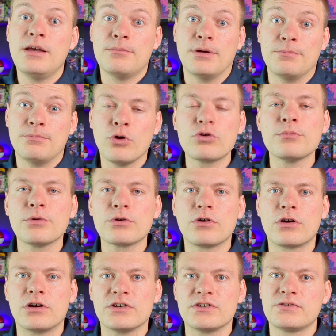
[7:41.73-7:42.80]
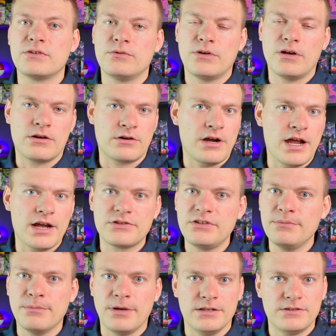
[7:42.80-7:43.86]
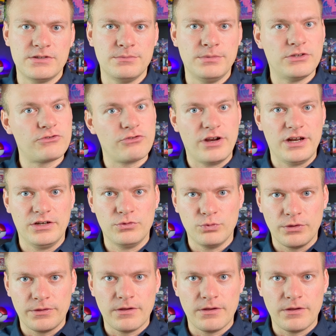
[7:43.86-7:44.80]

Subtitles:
but Pokemon cards are actually meant to be traded with